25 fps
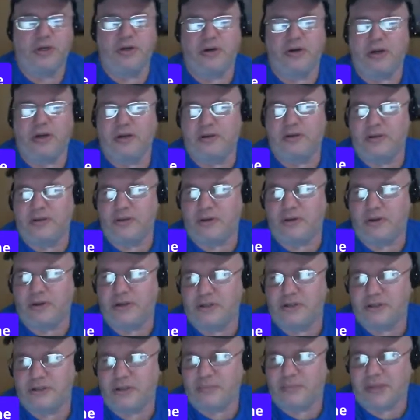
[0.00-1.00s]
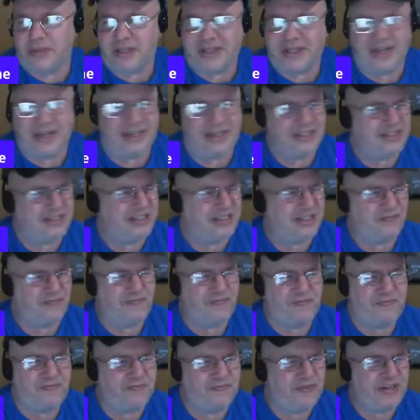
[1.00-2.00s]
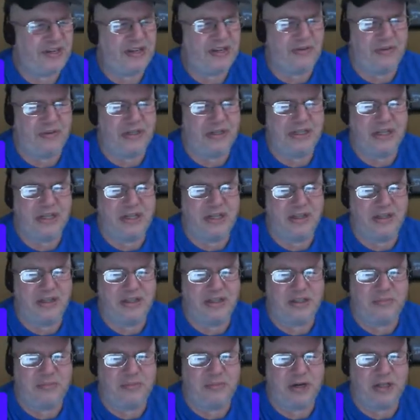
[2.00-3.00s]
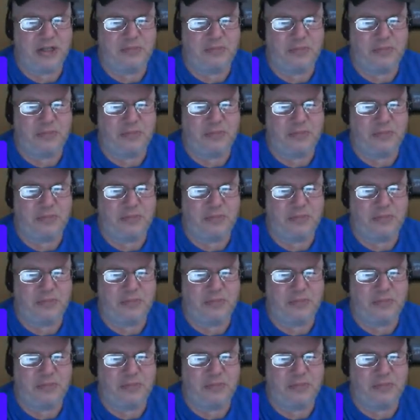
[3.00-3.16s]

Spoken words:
or $130 or something like that. It's just freaking ridiculous, the price.